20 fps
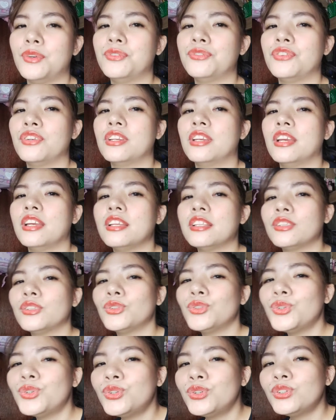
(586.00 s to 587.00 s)
forget
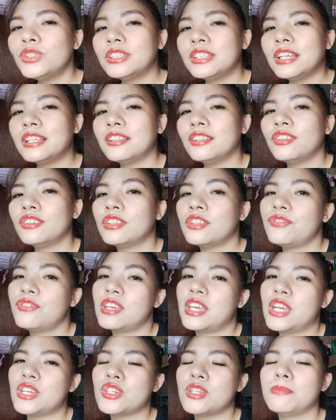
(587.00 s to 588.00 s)
to tick the
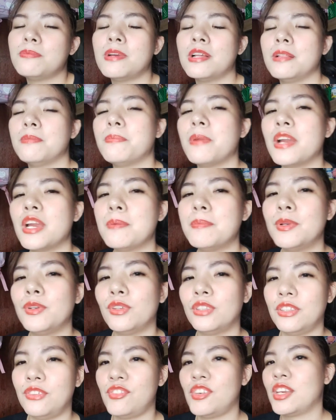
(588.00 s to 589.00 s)
notification bell para
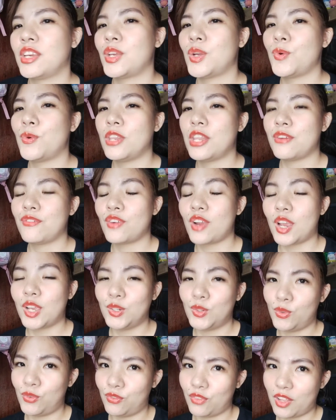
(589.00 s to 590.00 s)
ma-notify kayo whenever I
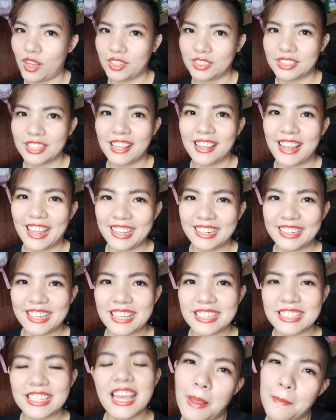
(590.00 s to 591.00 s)
do vlogs like
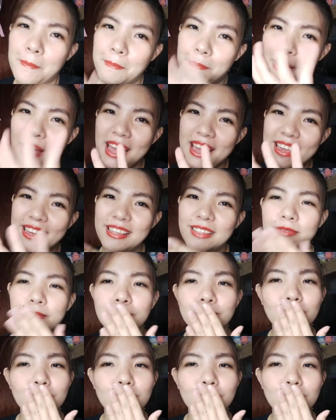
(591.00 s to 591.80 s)
this. Bye!